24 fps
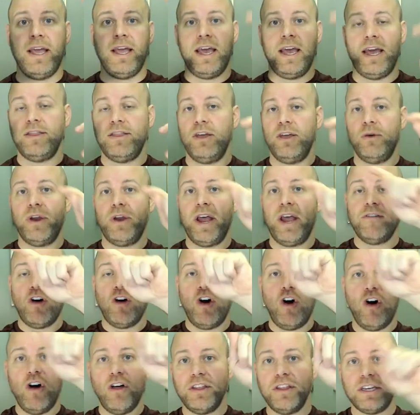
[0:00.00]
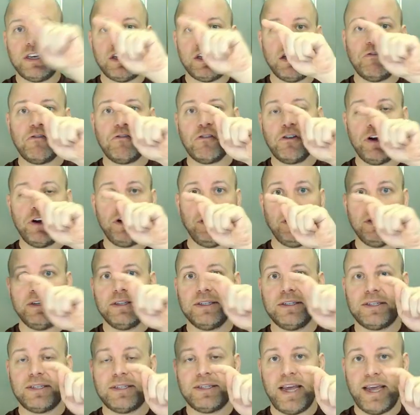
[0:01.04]
and they would have all the different
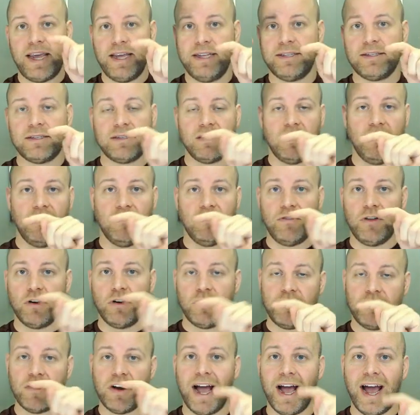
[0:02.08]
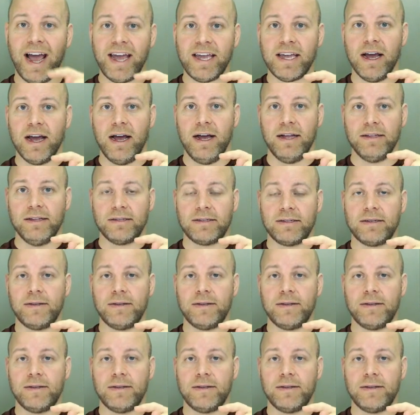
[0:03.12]
states of their different icons.